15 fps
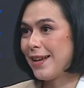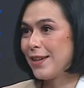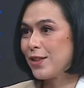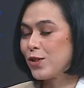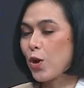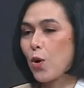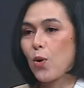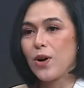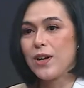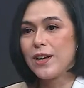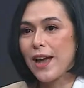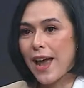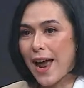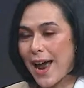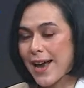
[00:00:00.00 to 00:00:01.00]
So
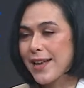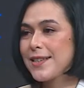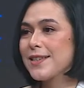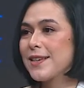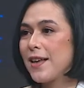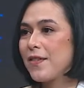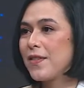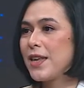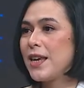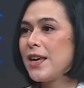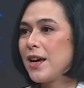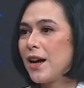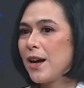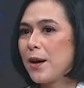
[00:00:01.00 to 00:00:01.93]
as the